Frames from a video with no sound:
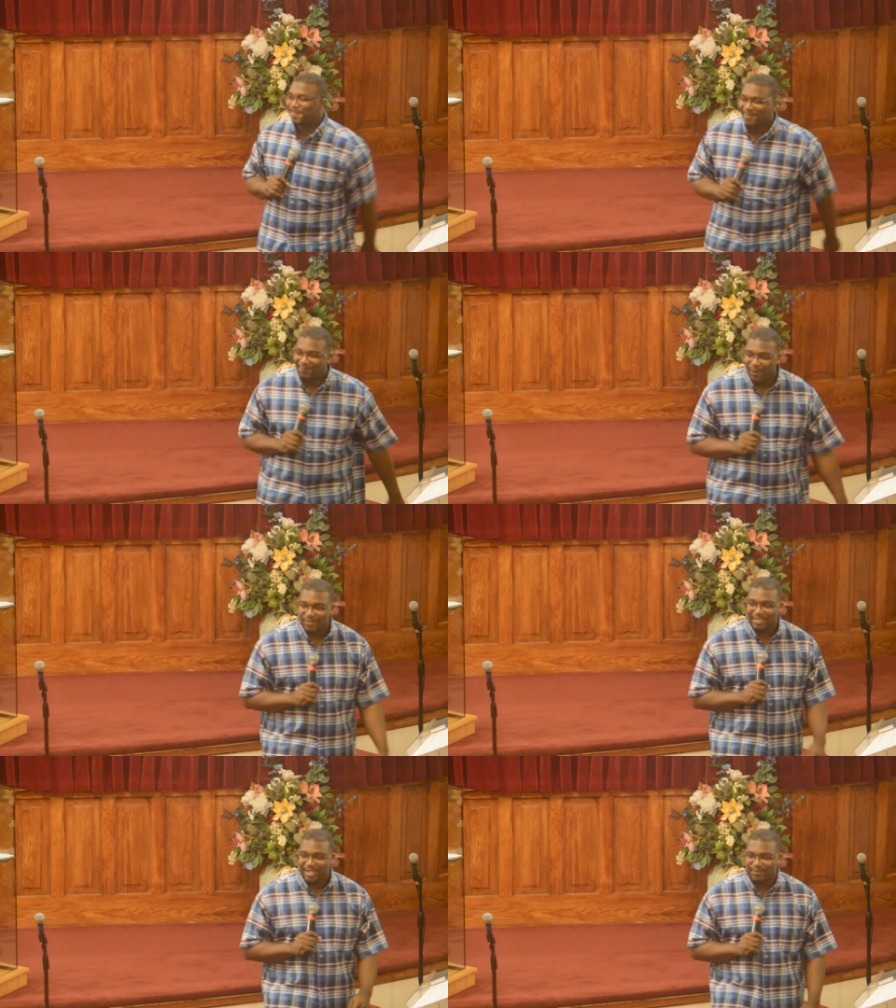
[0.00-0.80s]
falls
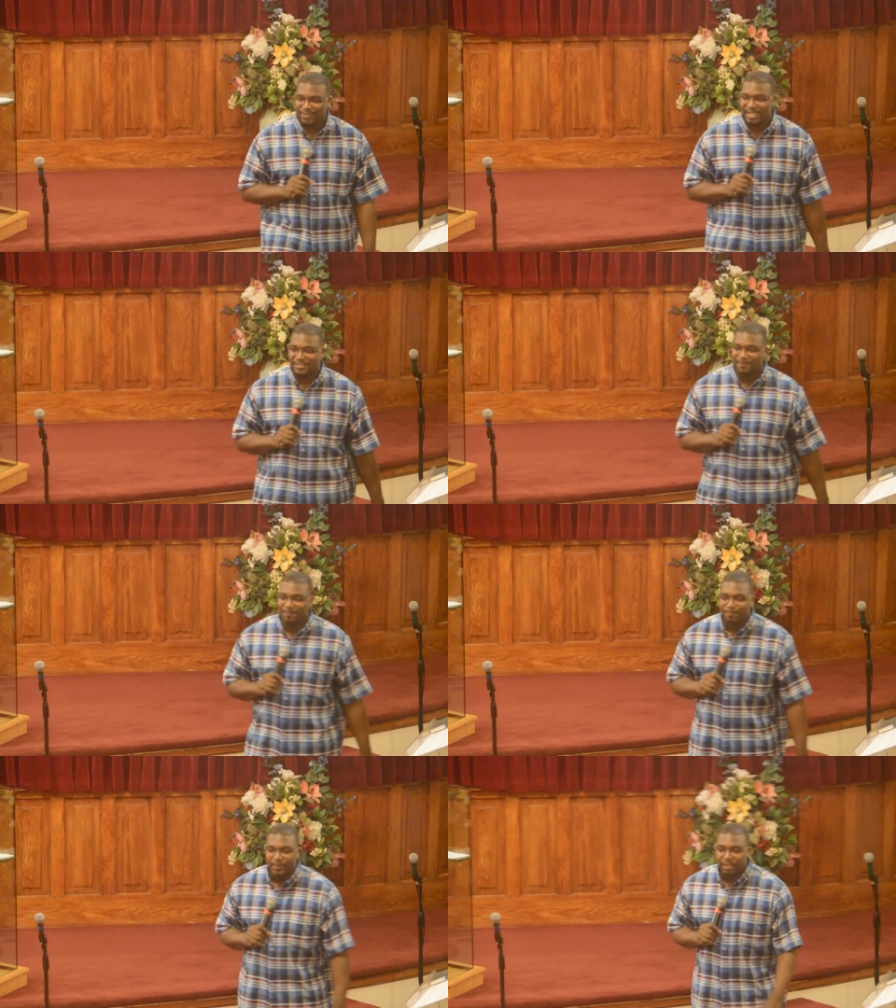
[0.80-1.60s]
under exhortation.
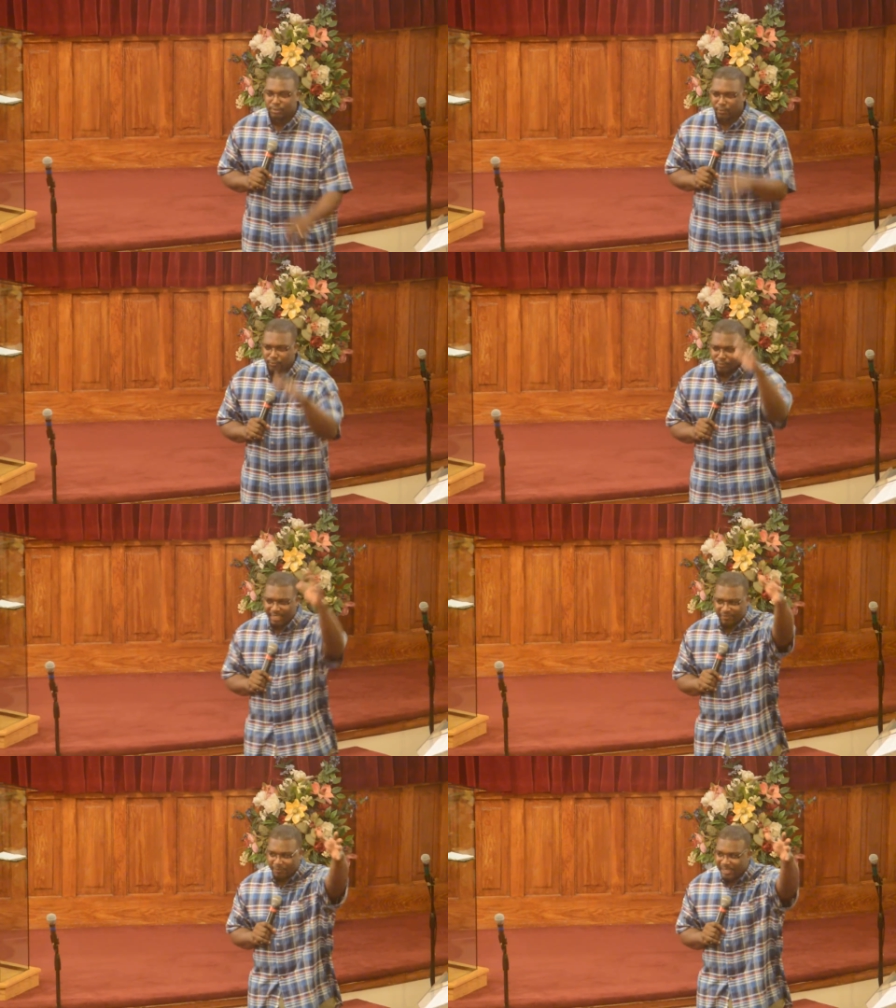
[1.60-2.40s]
And so, so we
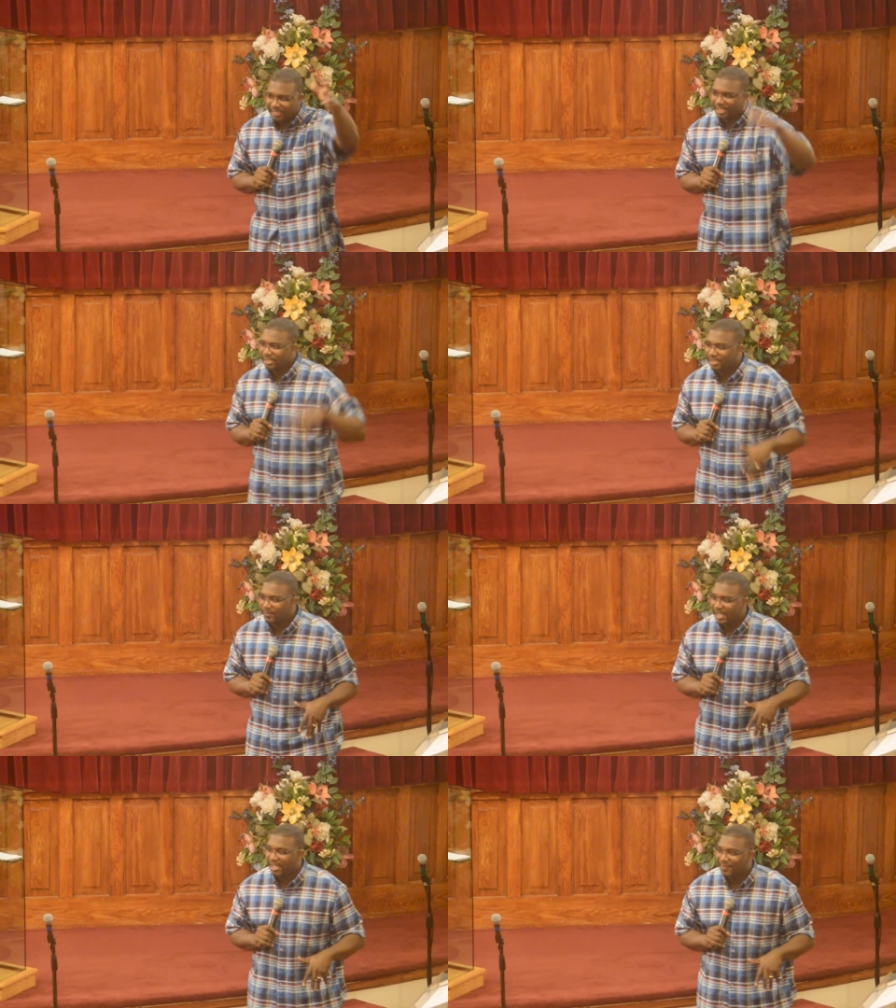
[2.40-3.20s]
have speaking, then
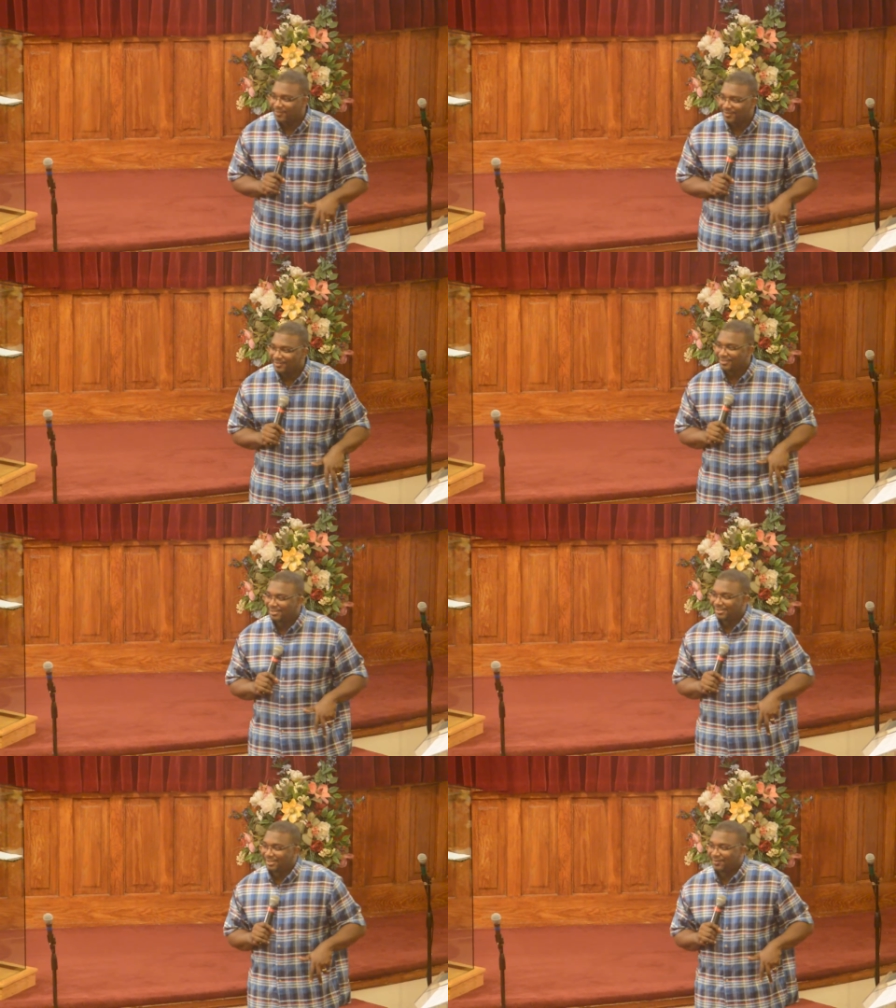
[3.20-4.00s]
we have
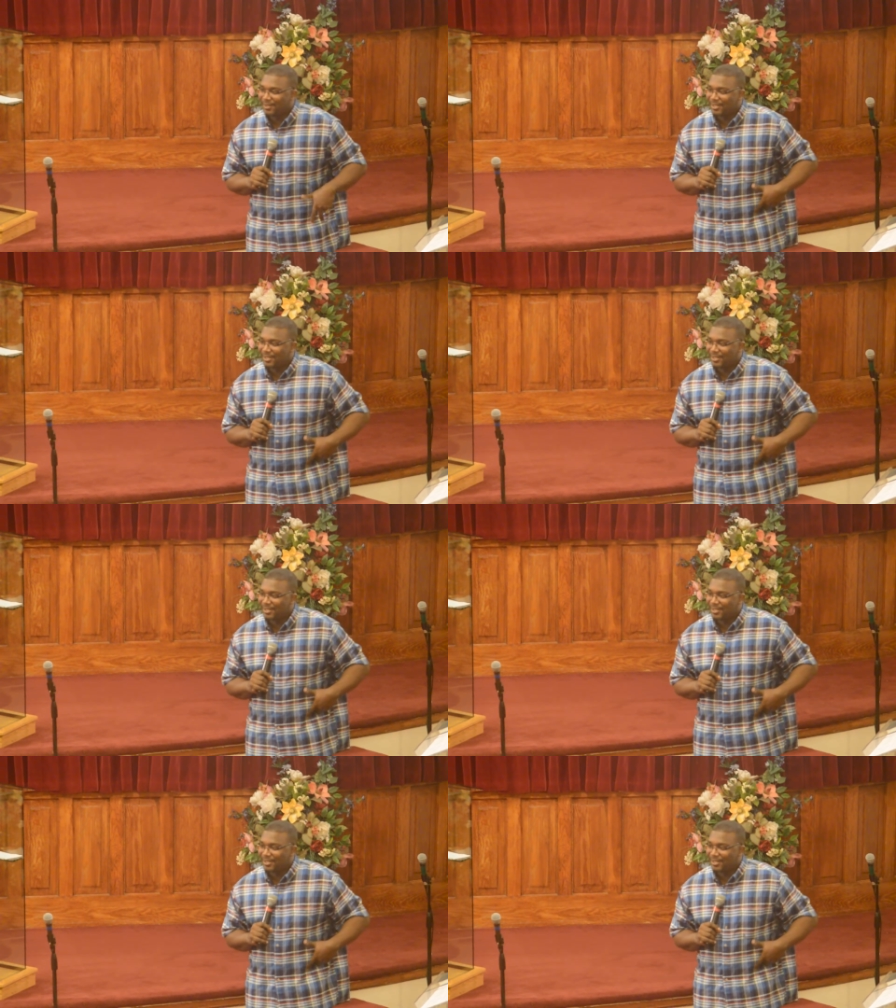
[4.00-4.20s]
what